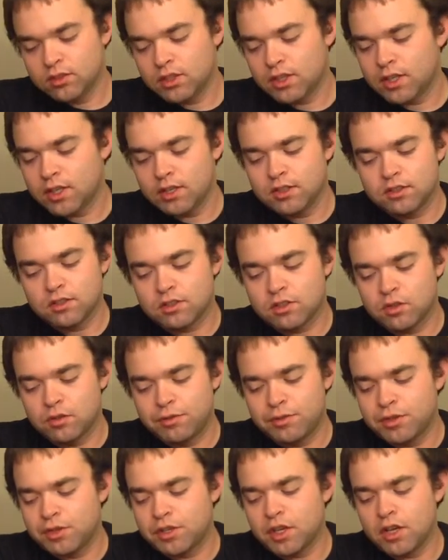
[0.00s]
And so
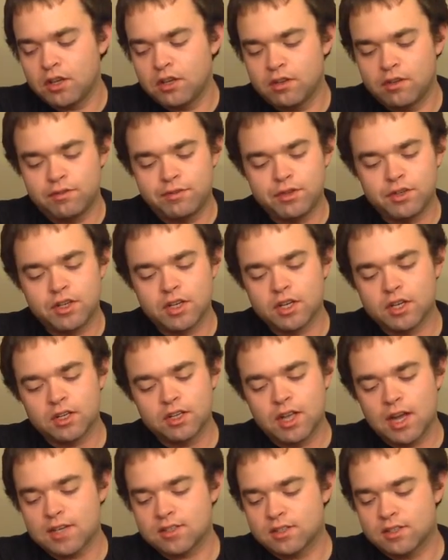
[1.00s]
if you get a
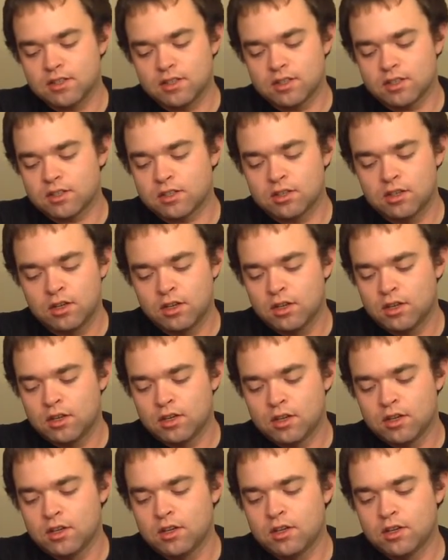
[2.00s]
glass of this,
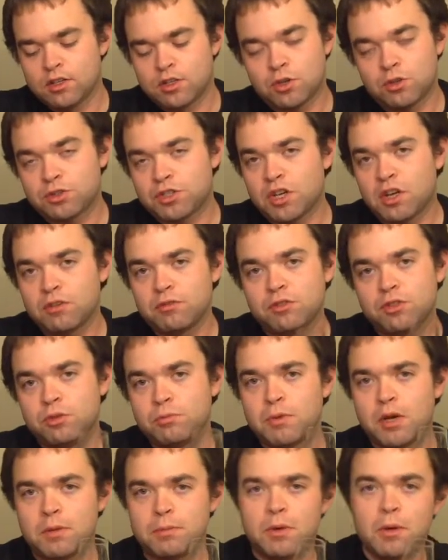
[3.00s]
don't tell too
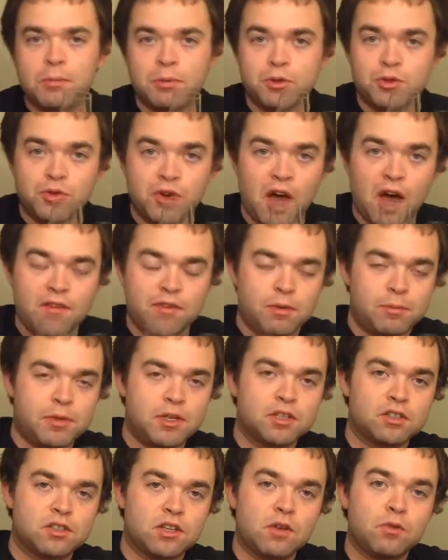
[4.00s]
many people you have it,
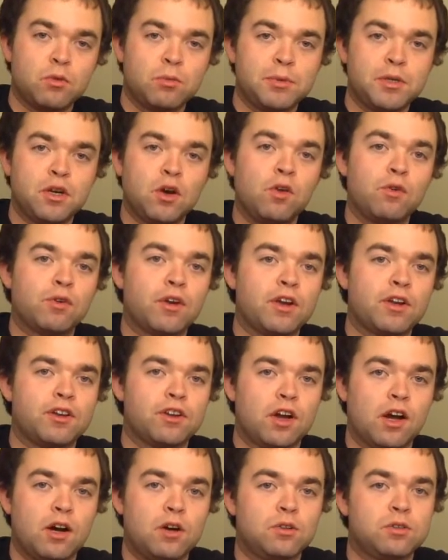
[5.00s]
because they will be over at
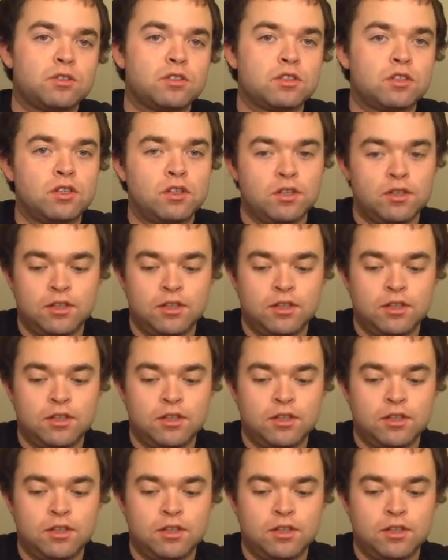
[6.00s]
your house